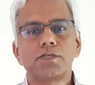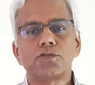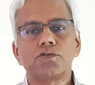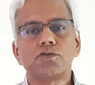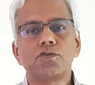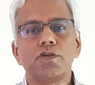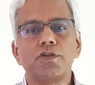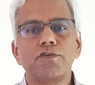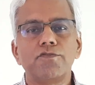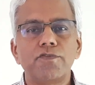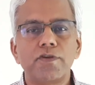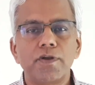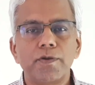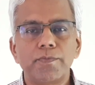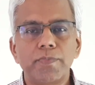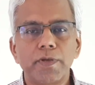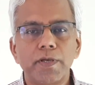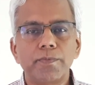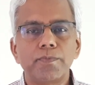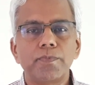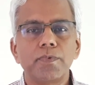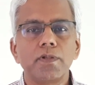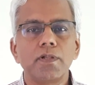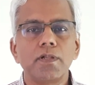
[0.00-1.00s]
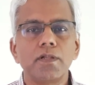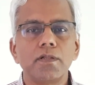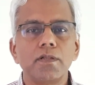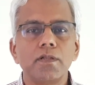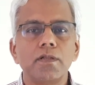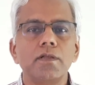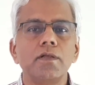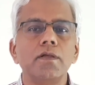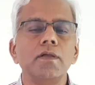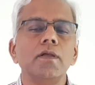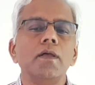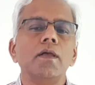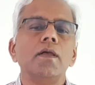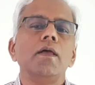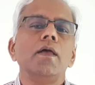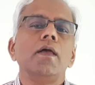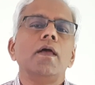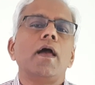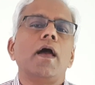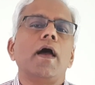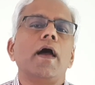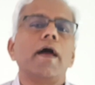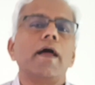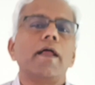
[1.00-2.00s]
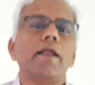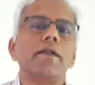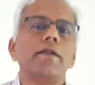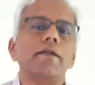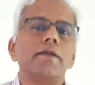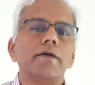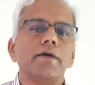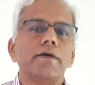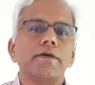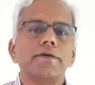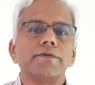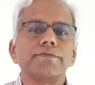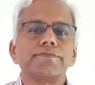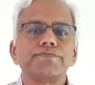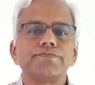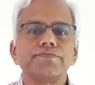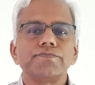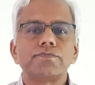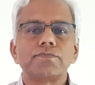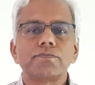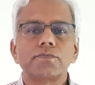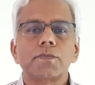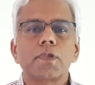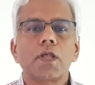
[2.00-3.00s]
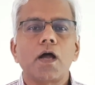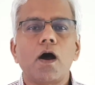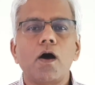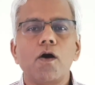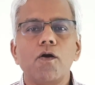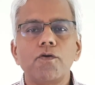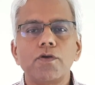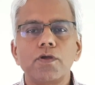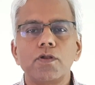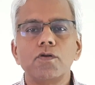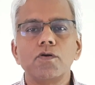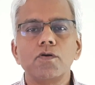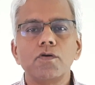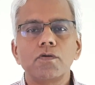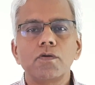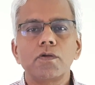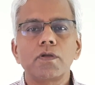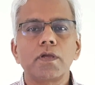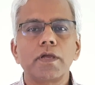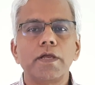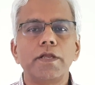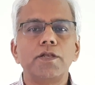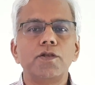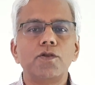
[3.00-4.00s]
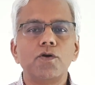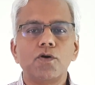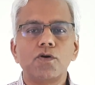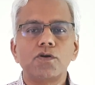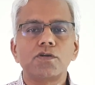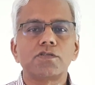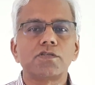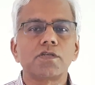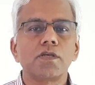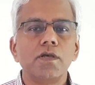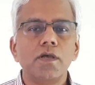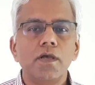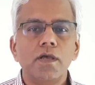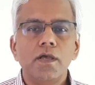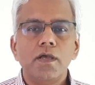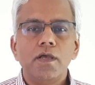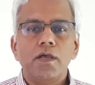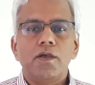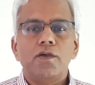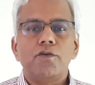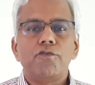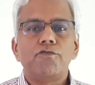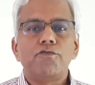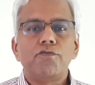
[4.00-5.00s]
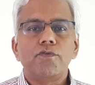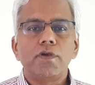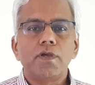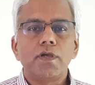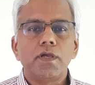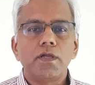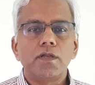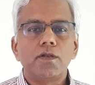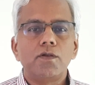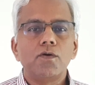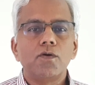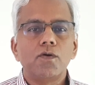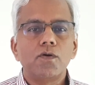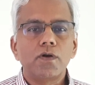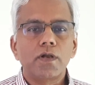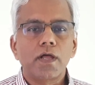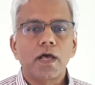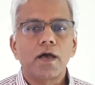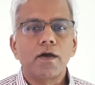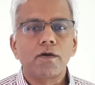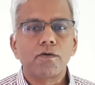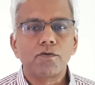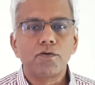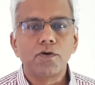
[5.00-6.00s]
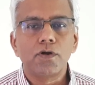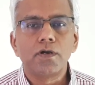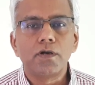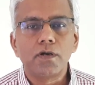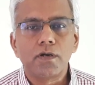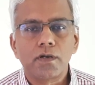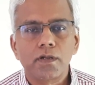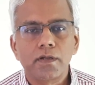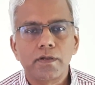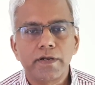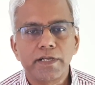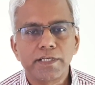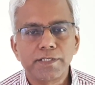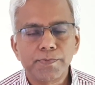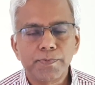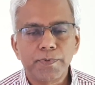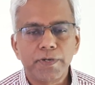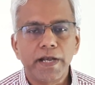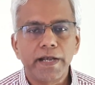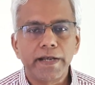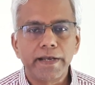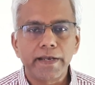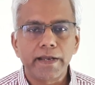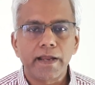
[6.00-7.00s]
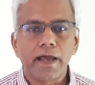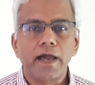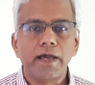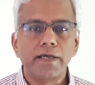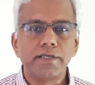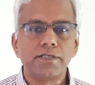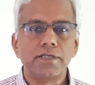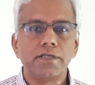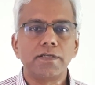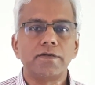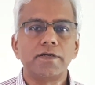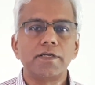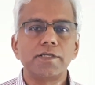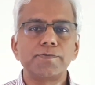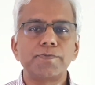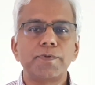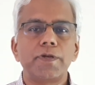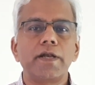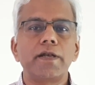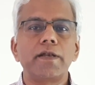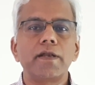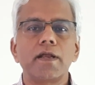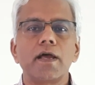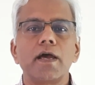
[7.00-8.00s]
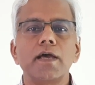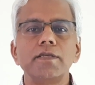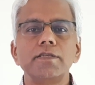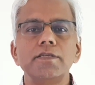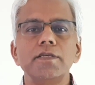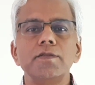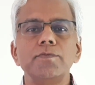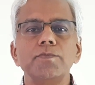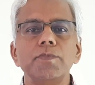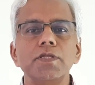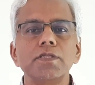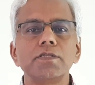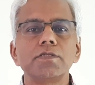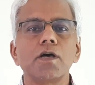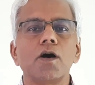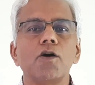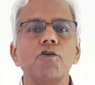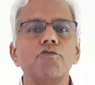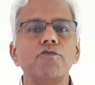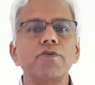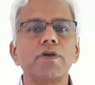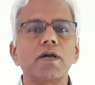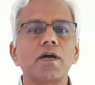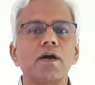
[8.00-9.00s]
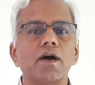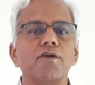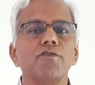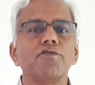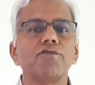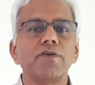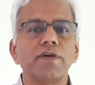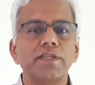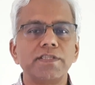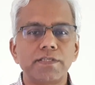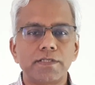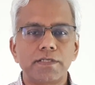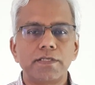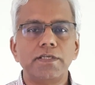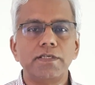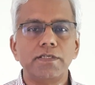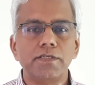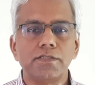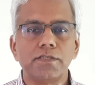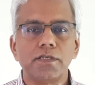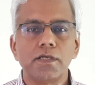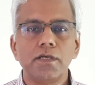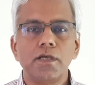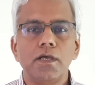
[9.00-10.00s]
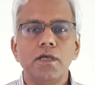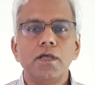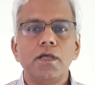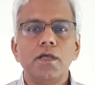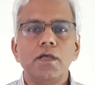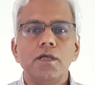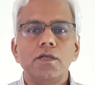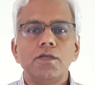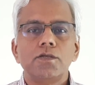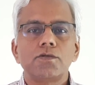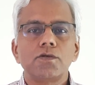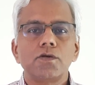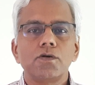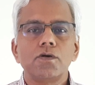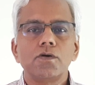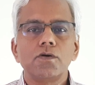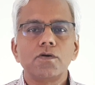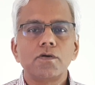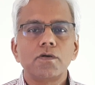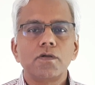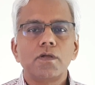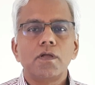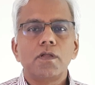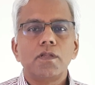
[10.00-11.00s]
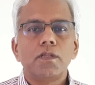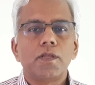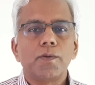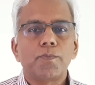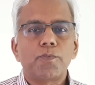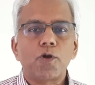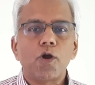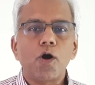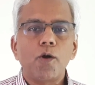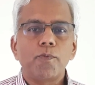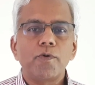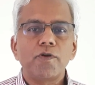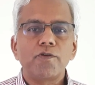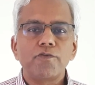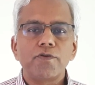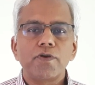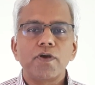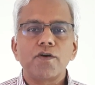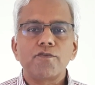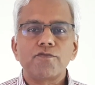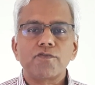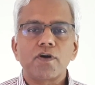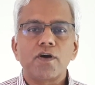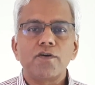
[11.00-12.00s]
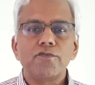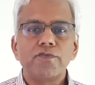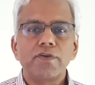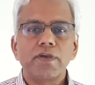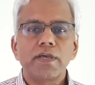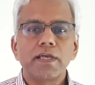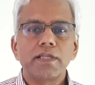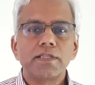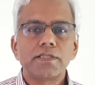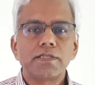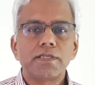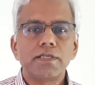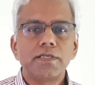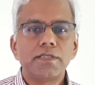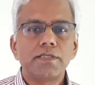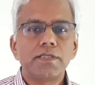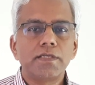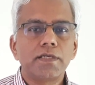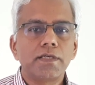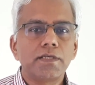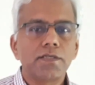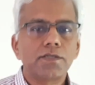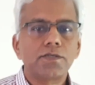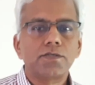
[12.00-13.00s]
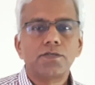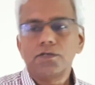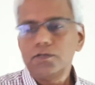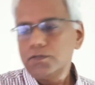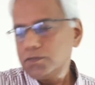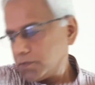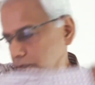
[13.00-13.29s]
to different people, and how indoors, if we don't have good respiratory hygiene means how we cough and sneeze. So the proper way of coughing and sneezing is to